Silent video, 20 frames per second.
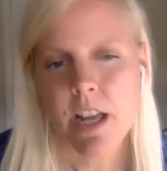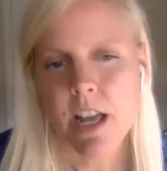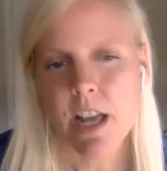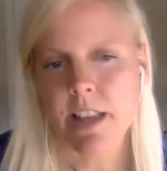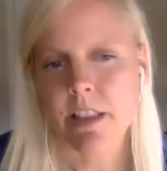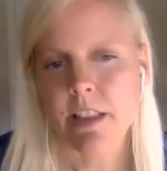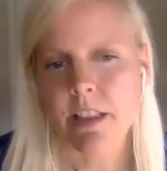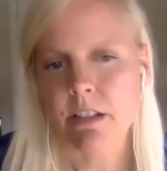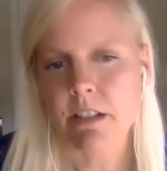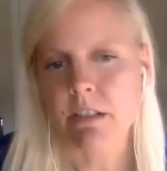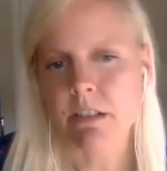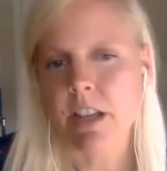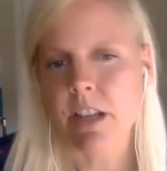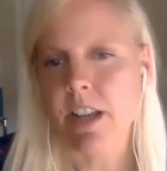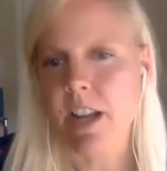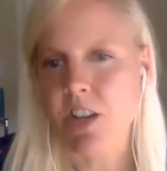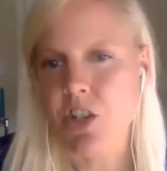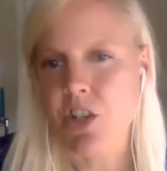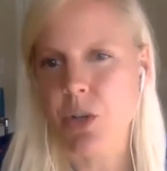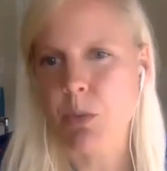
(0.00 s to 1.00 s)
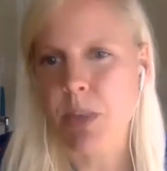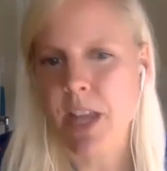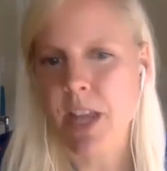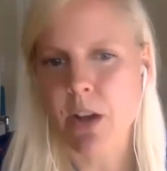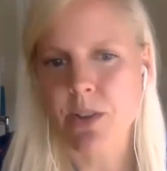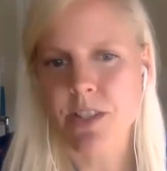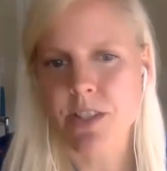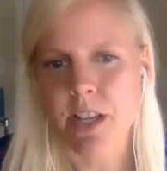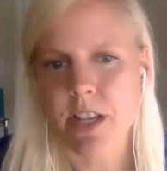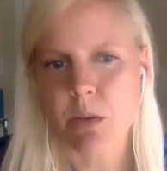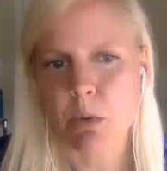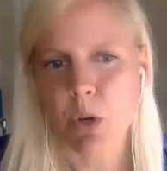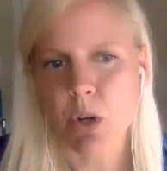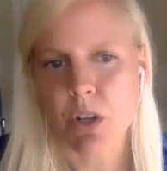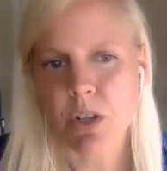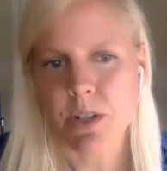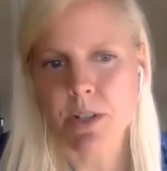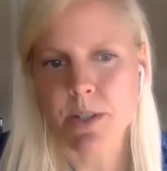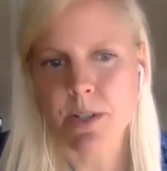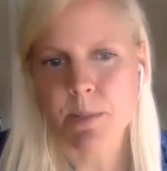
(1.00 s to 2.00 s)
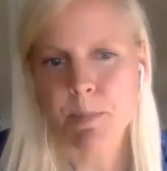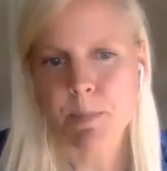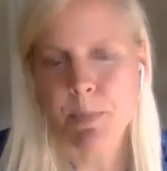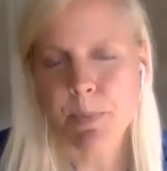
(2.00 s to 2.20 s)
and little connection with the outside world.